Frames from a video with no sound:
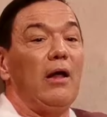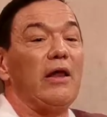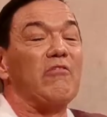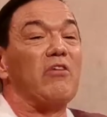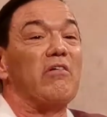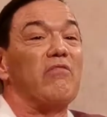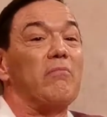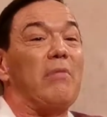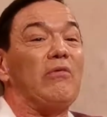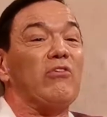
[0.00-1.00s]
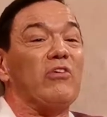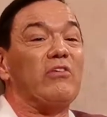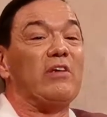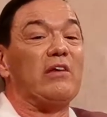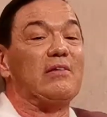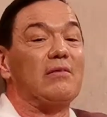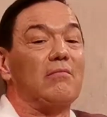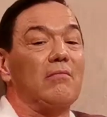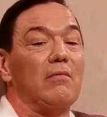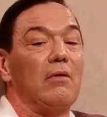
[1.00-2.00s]
Never even mentioned it.
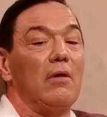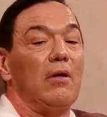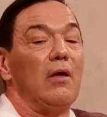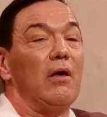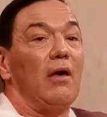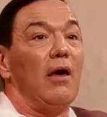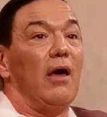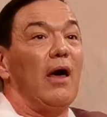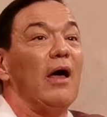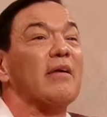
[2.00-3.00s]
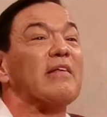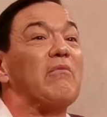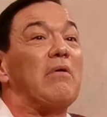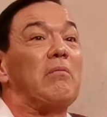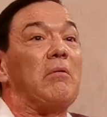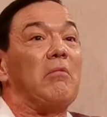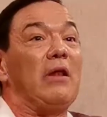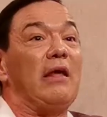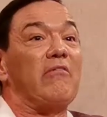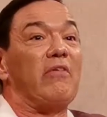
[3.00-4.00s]
Except when we were
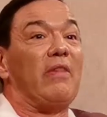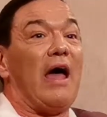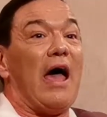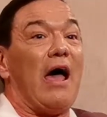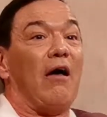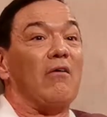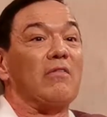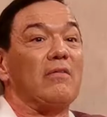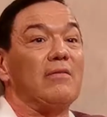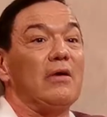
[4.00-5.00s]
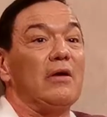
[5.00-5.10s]
leaving the house.